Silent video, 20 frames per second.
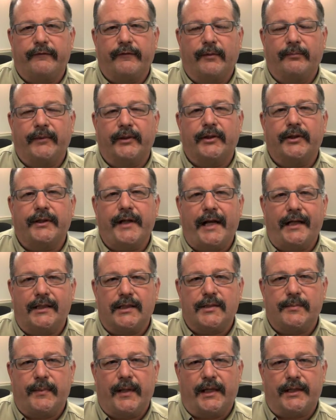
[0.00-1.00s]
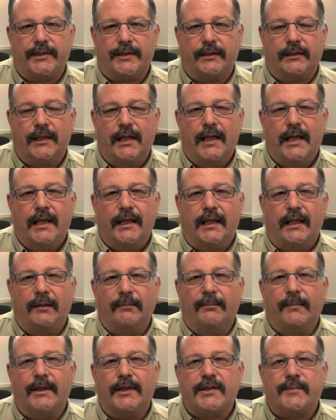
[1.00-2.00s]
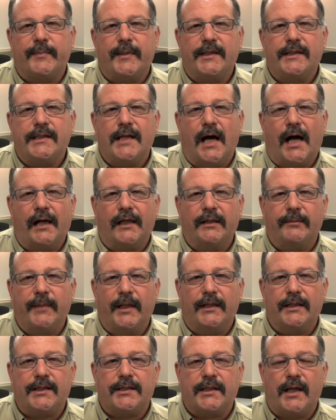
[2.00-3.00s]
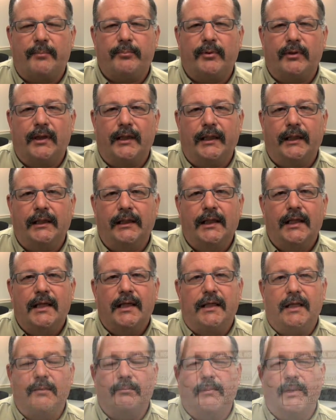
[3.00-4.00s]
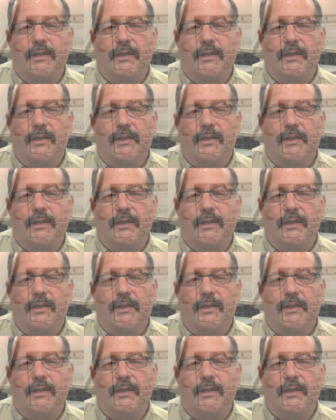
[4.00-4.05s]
from the crane inspection. It must be documented separately. It